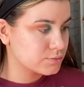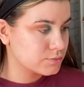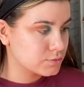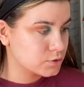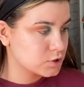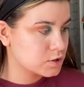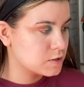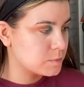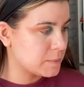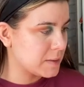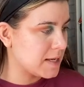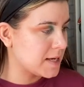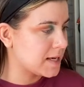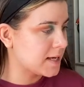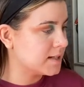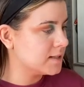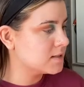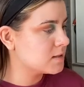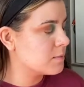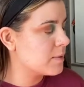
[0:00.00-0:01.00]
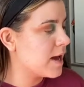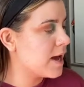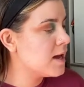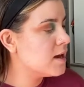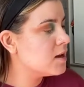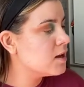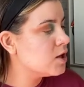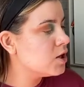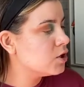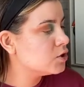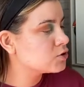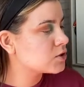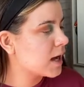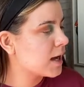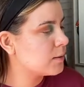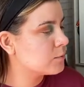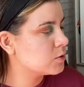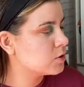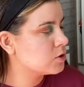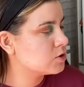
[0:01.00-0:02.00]
speaking to me. So
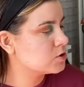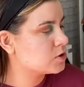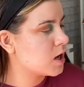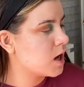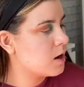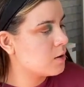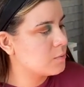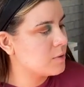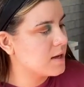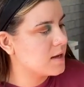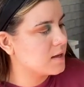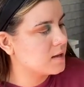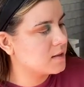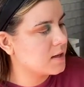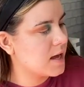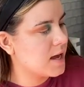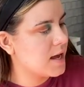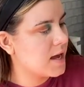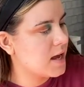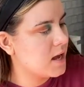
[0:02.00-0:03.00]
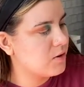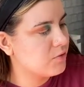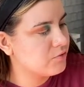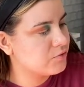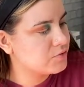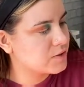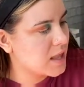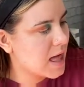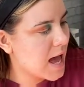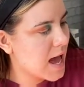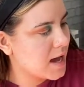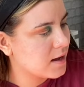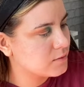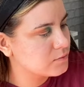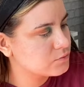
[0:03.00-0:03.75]
I'm going to start with a flat